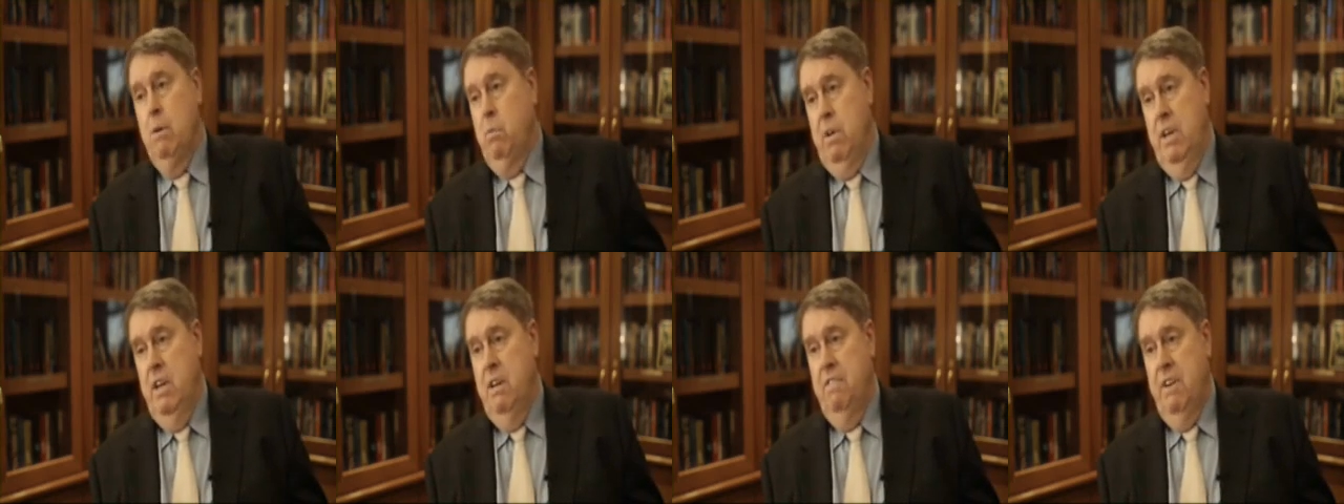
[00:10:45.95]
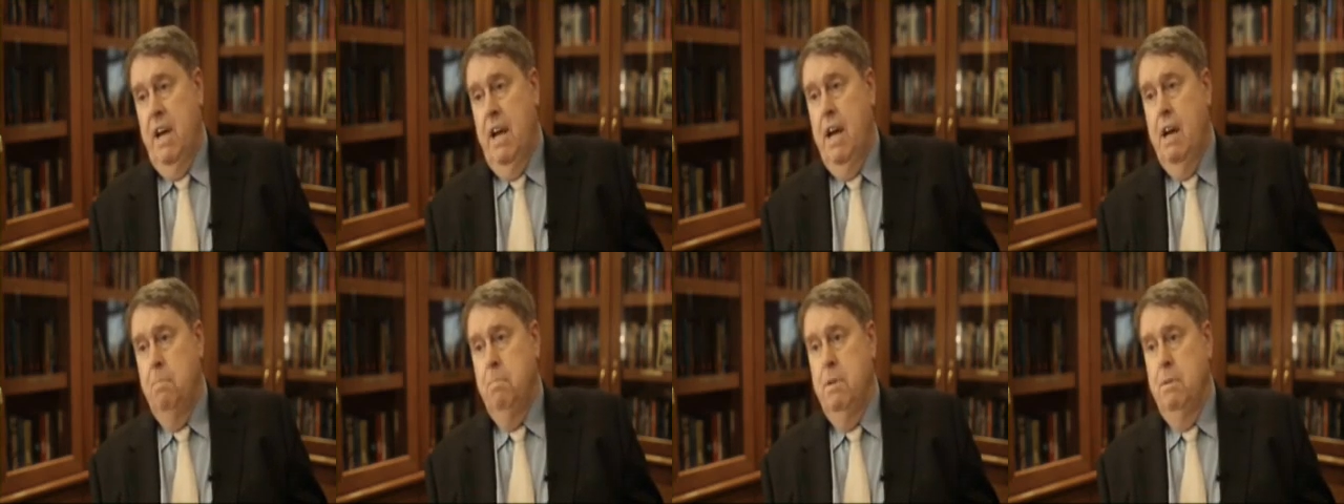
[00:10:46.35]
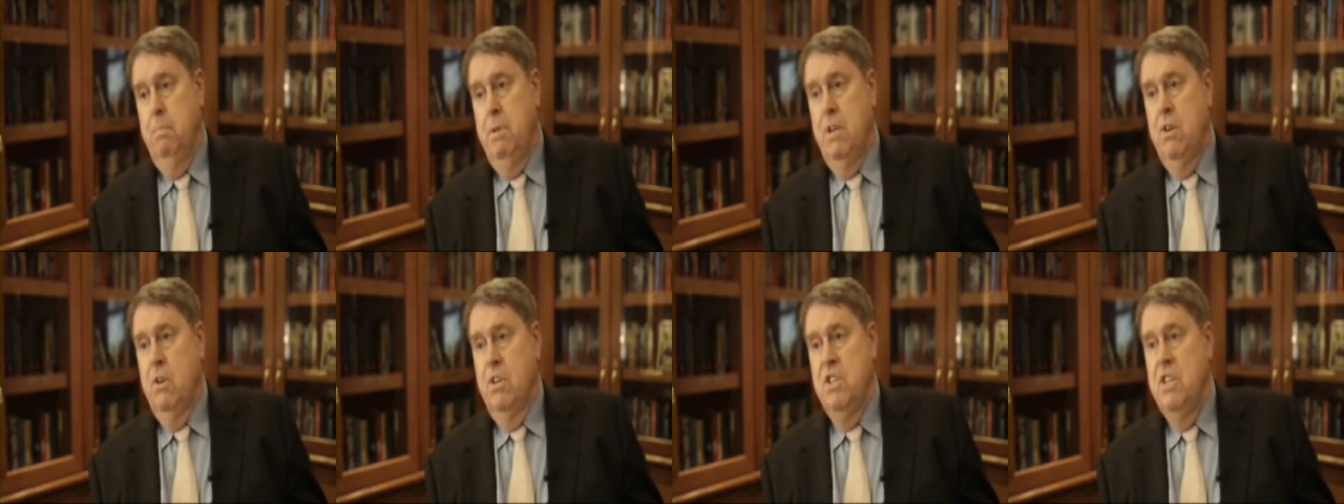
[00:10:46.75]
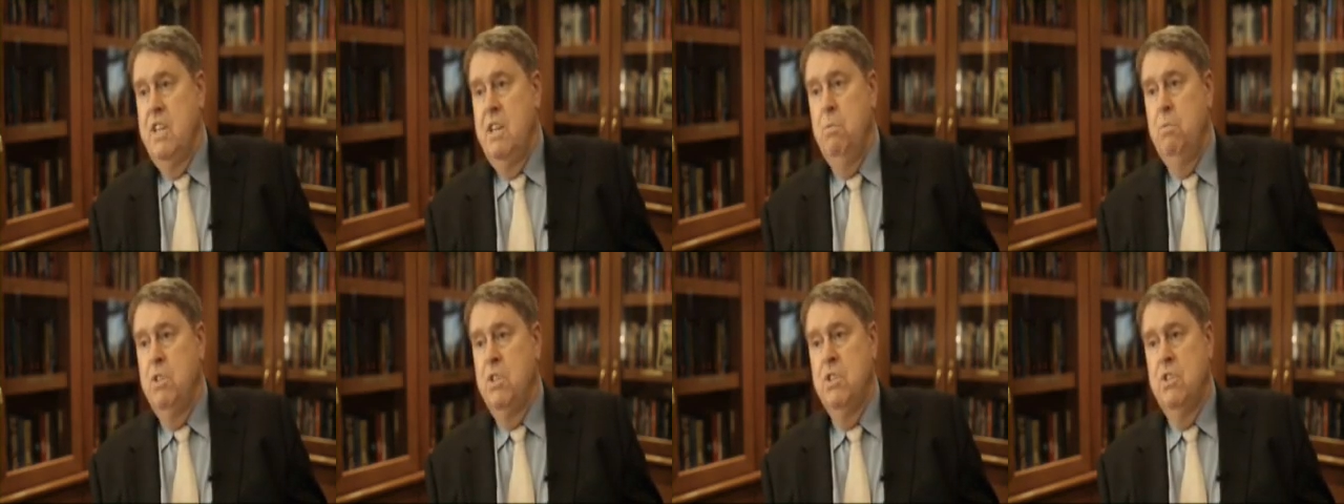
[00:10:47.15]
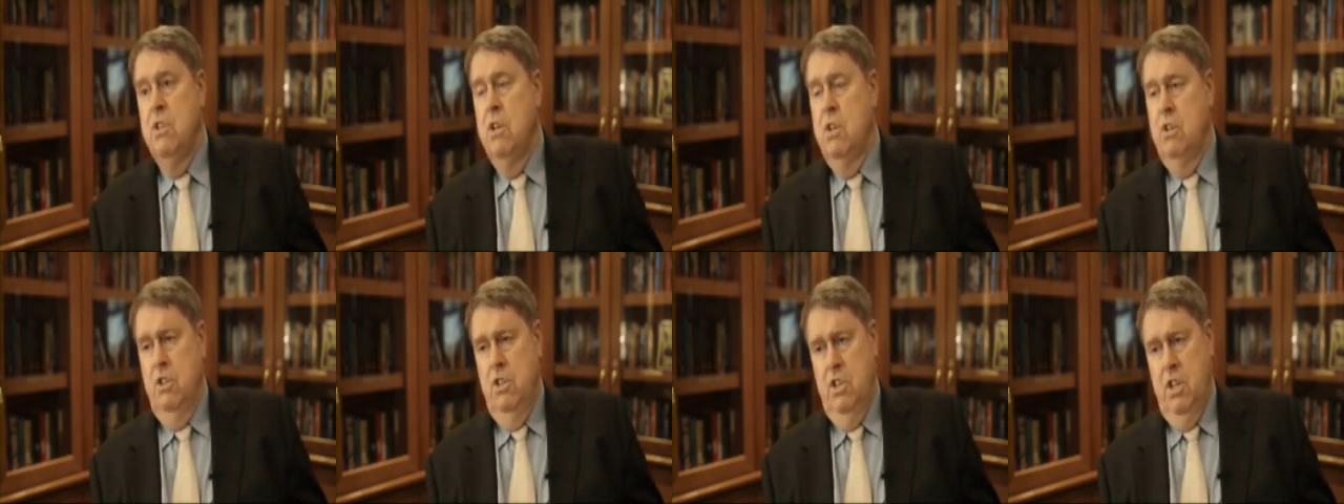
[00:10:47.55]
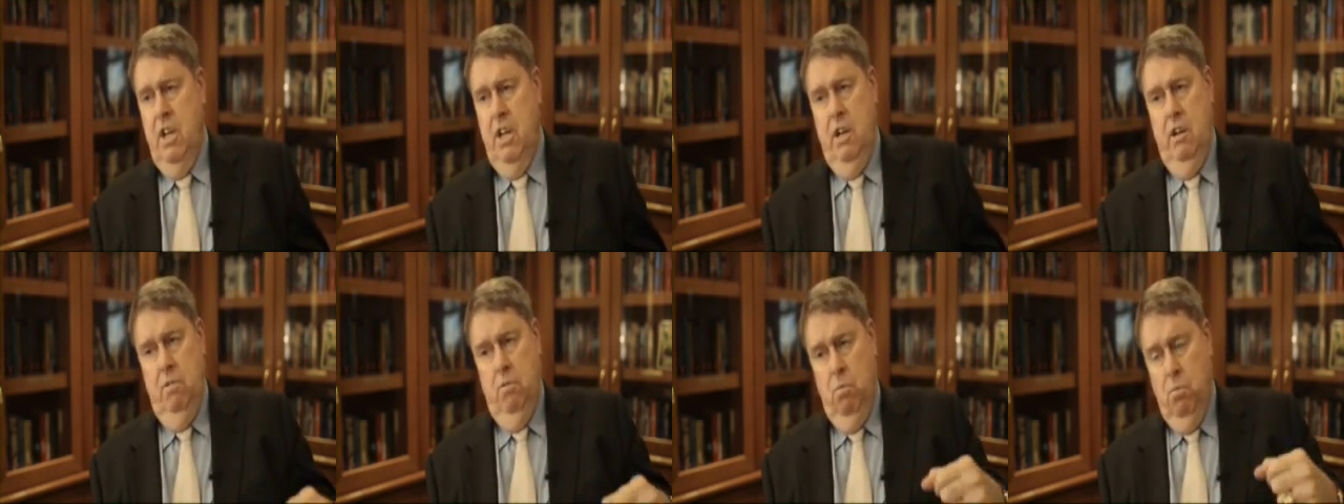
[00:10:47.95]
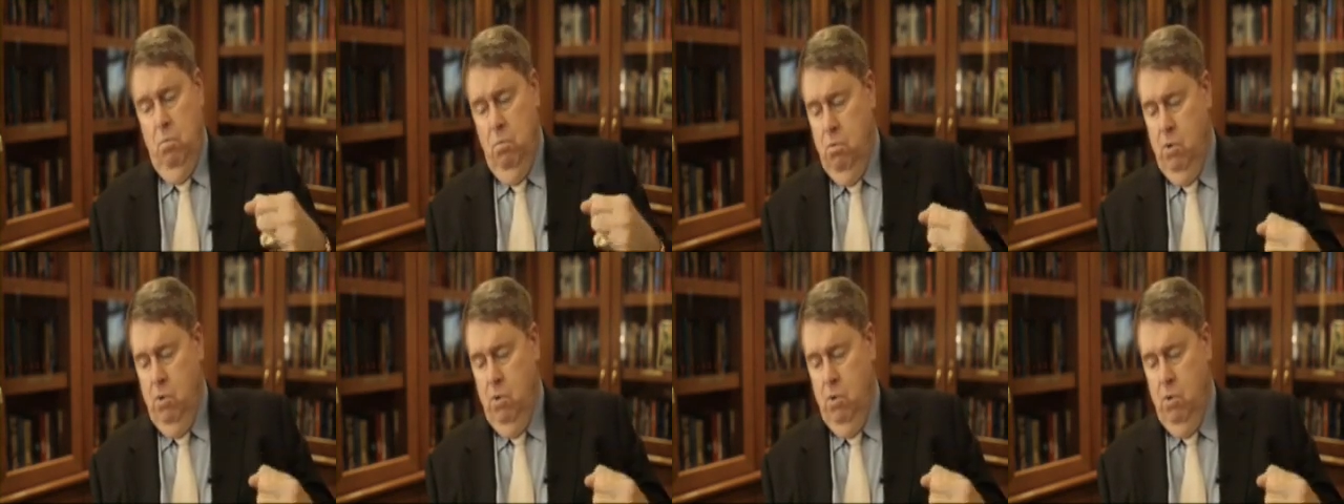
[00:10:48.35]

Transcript: that would have never happened because he was saying,